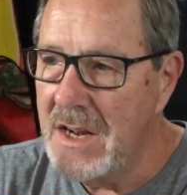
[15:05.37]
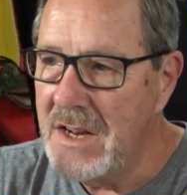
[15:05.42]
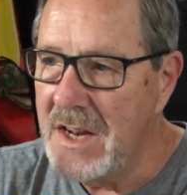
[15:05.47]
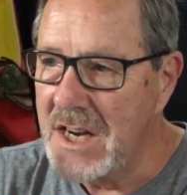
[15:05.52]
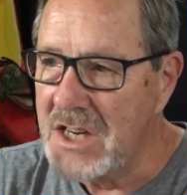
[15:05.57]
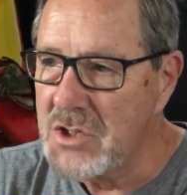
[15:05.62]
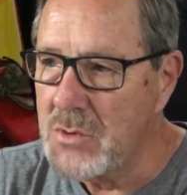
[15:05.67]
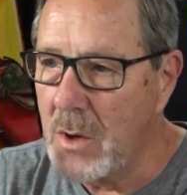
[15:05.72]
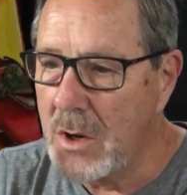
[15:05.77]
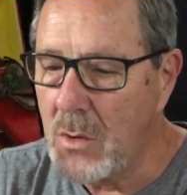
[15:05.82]

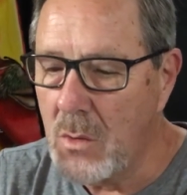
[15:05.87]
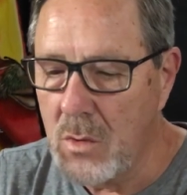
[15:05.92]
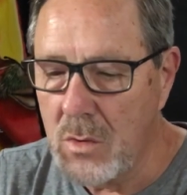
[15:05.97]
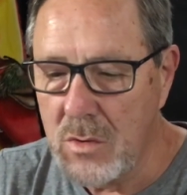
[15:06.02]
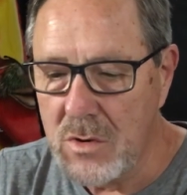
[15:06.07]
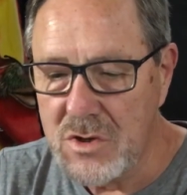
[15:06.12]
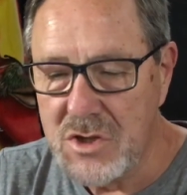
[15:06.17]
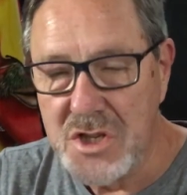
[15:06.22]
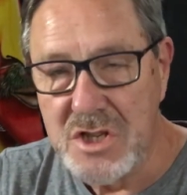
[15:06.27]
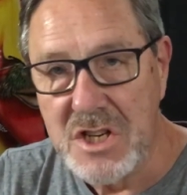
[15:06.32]
Next week,
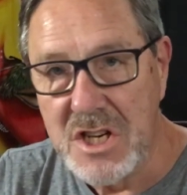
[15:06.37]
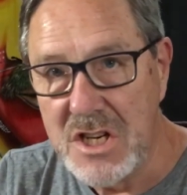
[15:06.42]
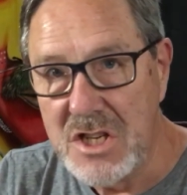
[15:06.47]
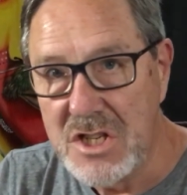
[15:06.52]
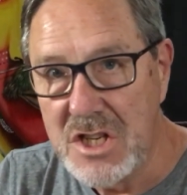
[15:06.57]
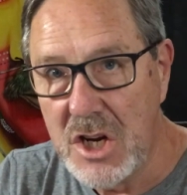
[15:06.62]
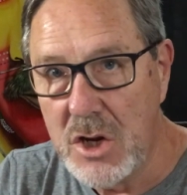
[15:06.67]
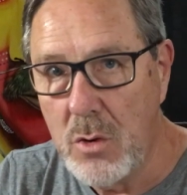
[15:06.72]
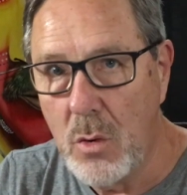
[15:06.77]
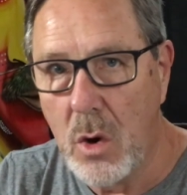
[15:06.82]
we'll just
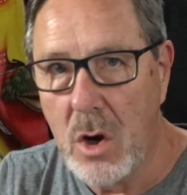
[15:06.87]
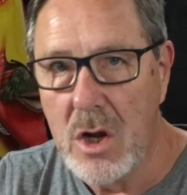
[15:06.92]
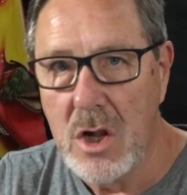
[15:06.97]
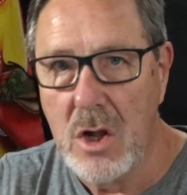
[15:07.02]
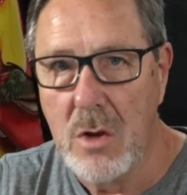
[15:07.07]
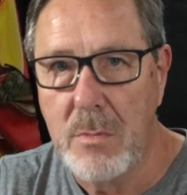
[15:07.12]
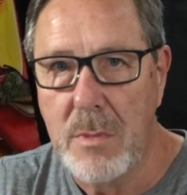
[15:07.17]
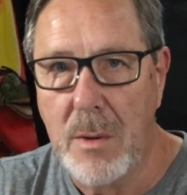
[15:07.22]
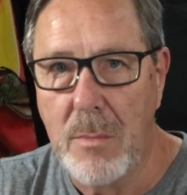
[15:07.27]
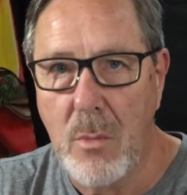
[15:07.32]
continue on a
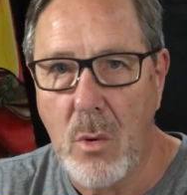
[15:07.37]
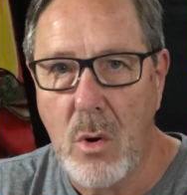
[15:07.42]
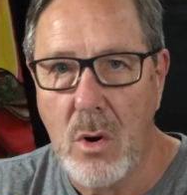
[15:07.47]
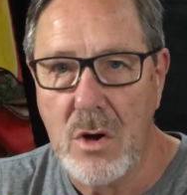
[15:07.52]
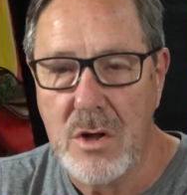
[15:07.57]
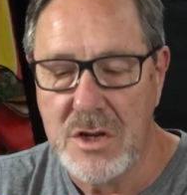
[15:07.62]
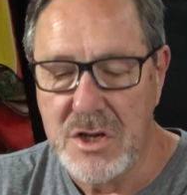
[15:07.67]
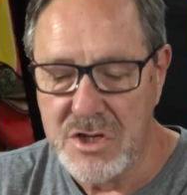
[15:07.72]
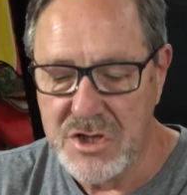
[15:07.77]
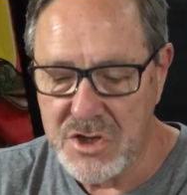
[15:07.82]
little bit more
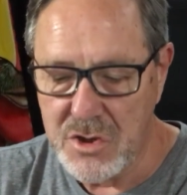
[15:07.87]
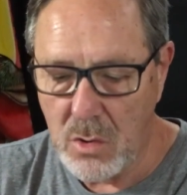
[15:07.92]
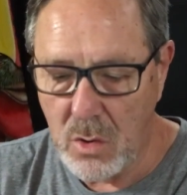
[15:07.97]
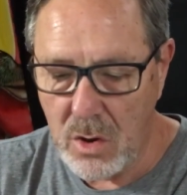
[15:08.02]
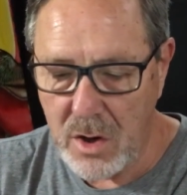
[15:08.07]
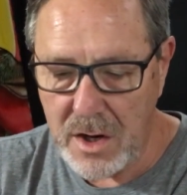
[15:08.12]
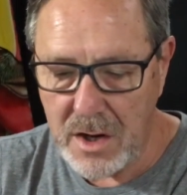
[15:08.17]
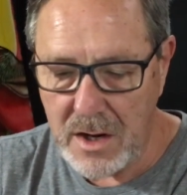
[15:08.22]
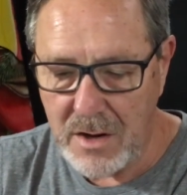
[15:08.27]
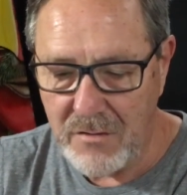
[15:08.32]
on this
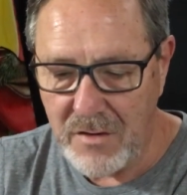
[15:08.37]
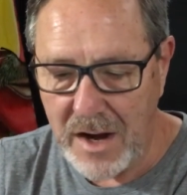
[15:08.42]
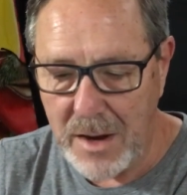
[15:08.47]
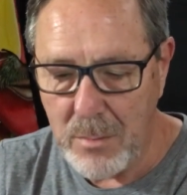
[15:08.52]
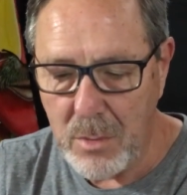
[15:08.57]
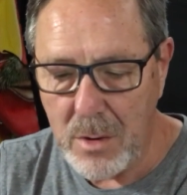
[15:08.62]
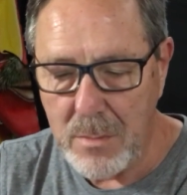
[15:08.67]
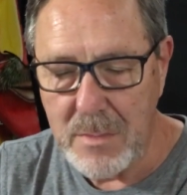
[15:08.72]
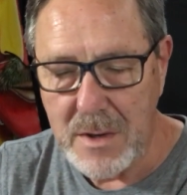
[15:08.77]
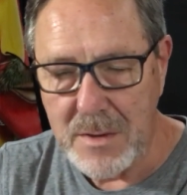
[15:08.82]
story of
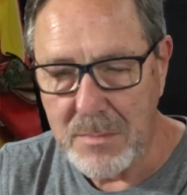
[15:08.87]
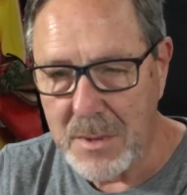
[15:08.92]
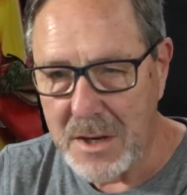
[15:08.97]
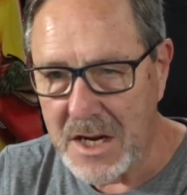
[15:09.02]
Abram,